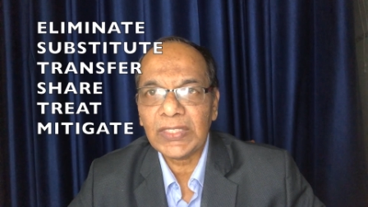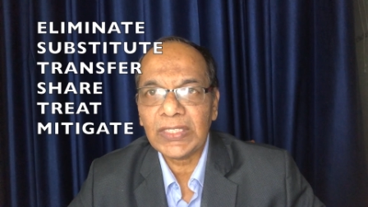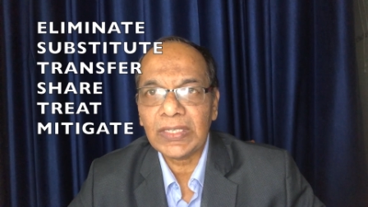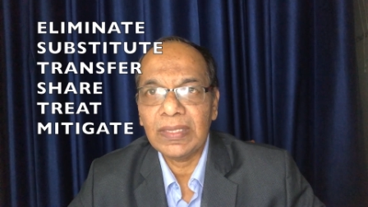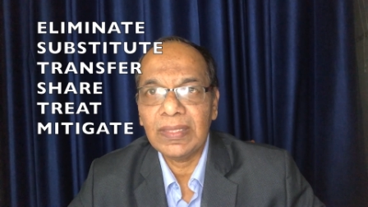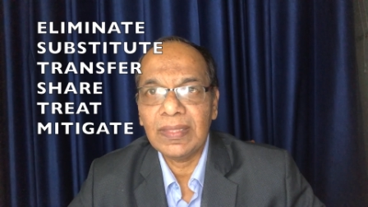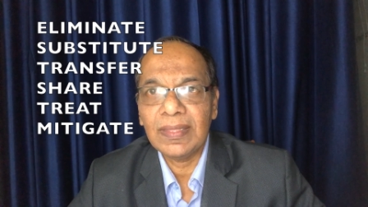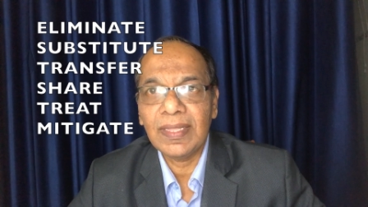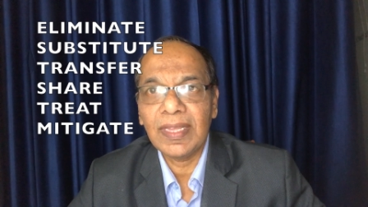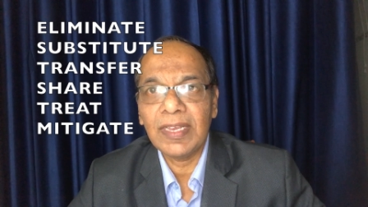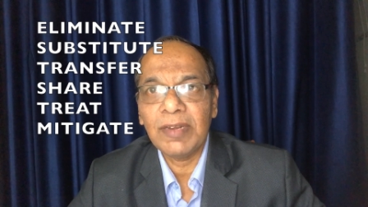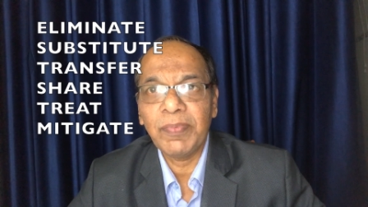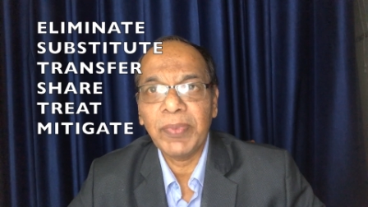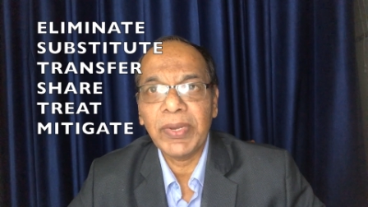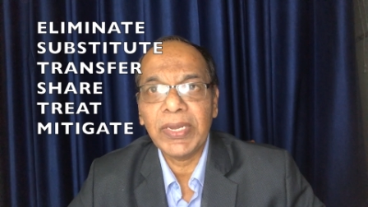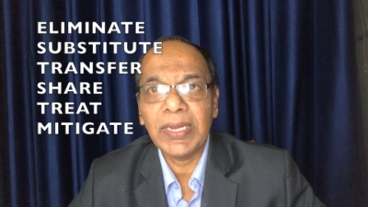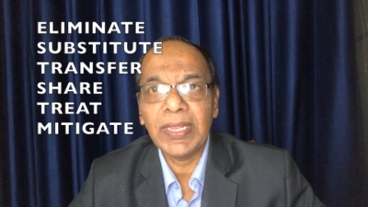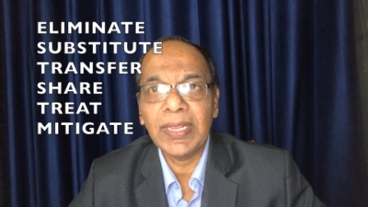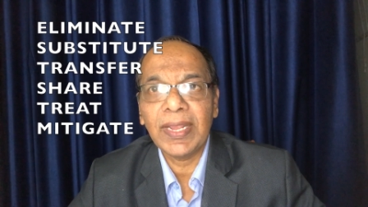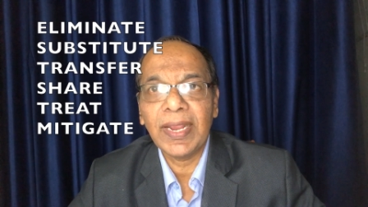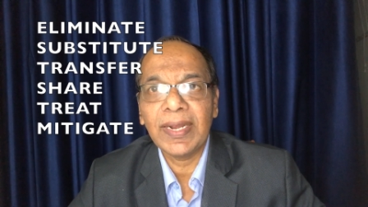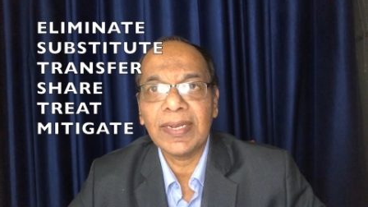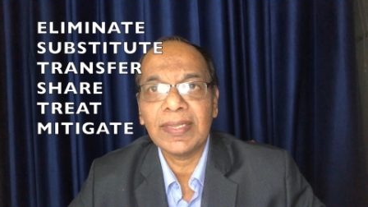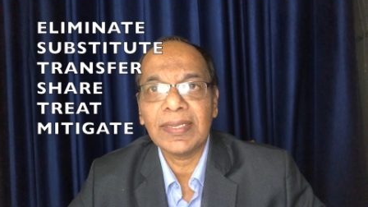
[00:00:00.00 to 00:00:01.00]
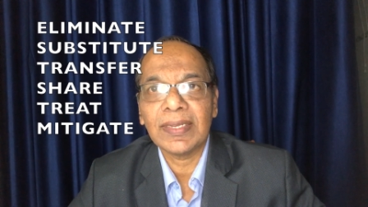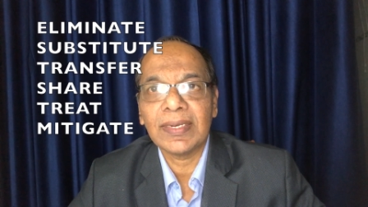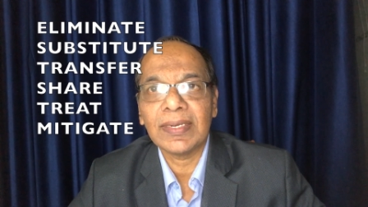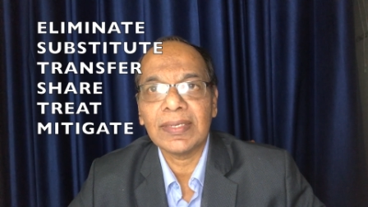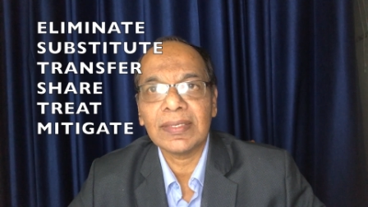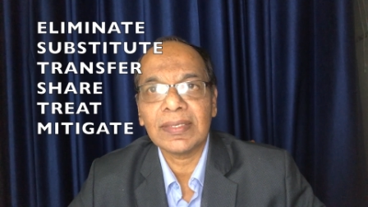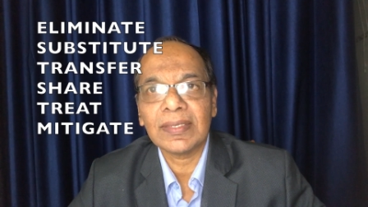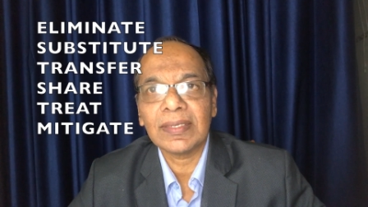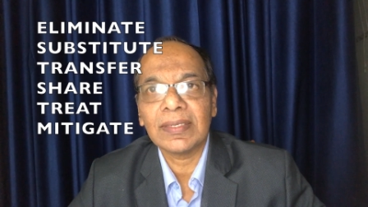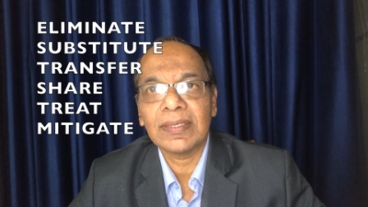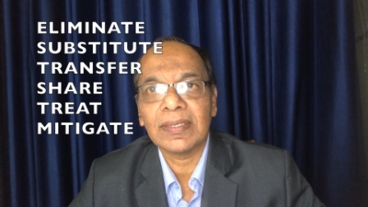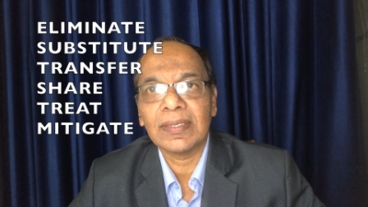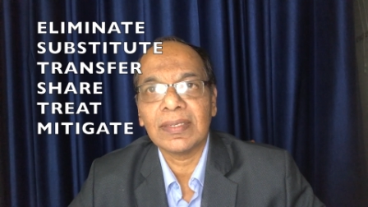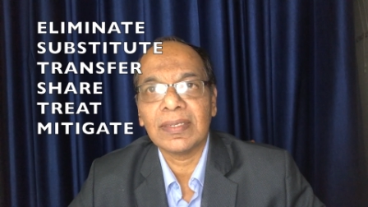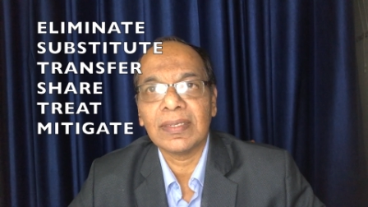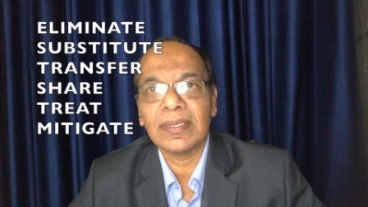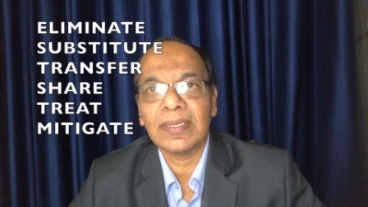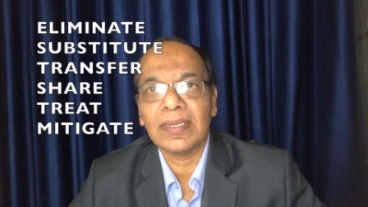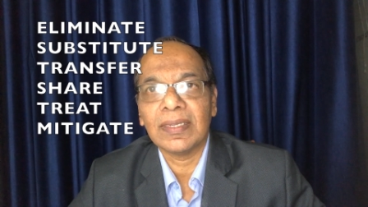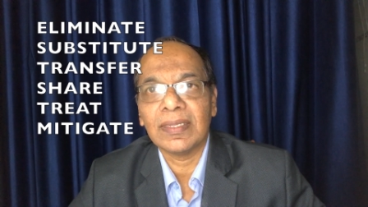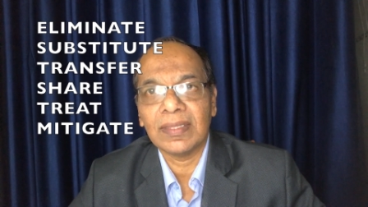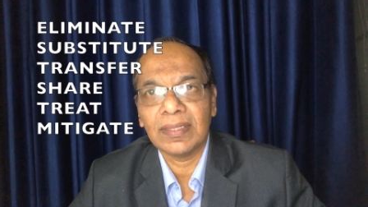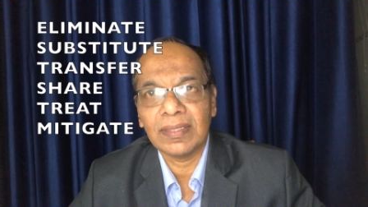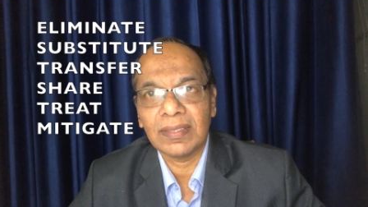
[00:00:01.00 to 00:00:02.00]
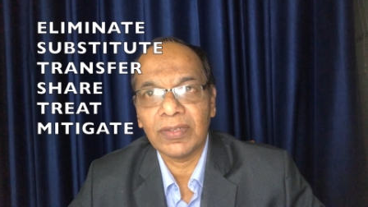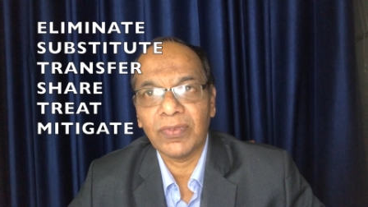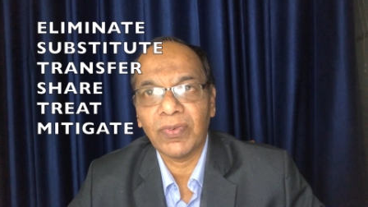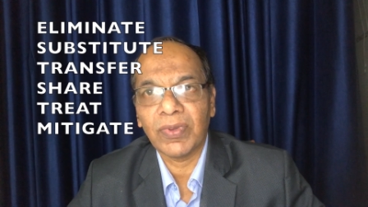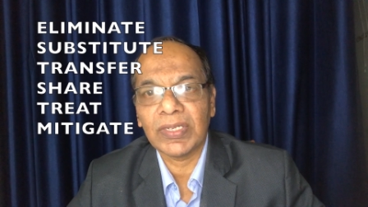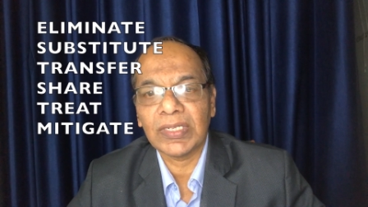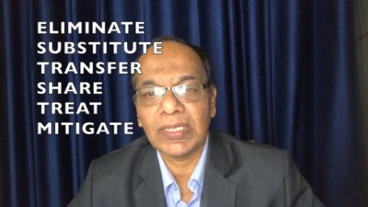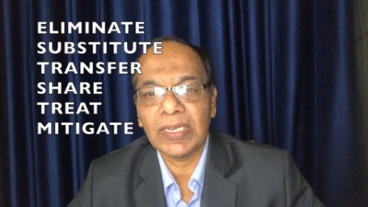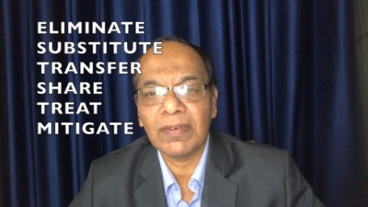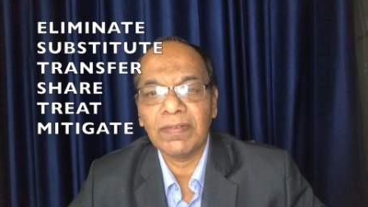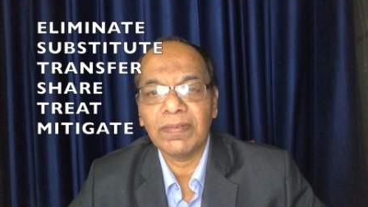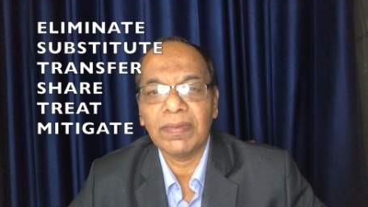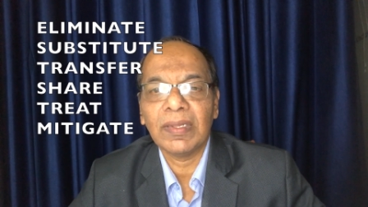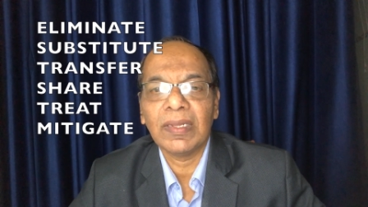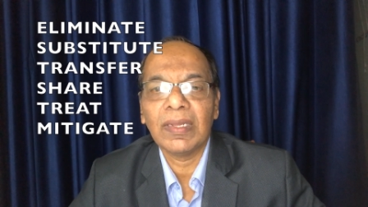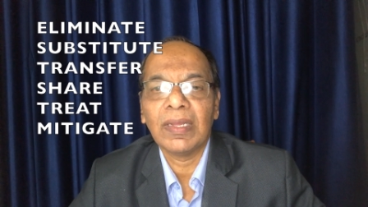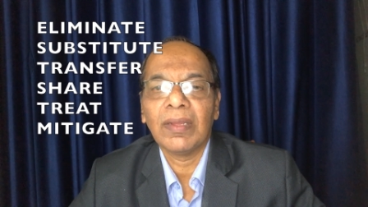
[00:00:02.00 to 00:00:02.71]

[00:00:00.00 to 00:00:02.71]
Then mitigate the risk yourself